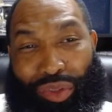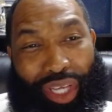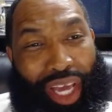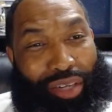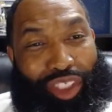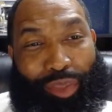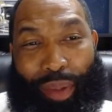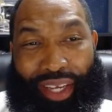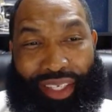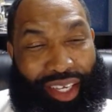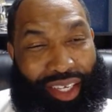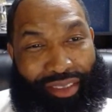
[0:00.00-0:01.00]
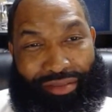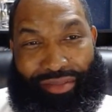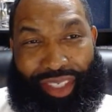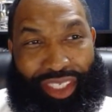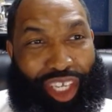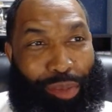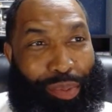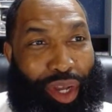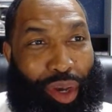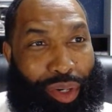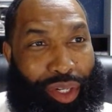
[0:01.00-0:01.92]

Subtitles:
You got to respect that. Let's keep it going.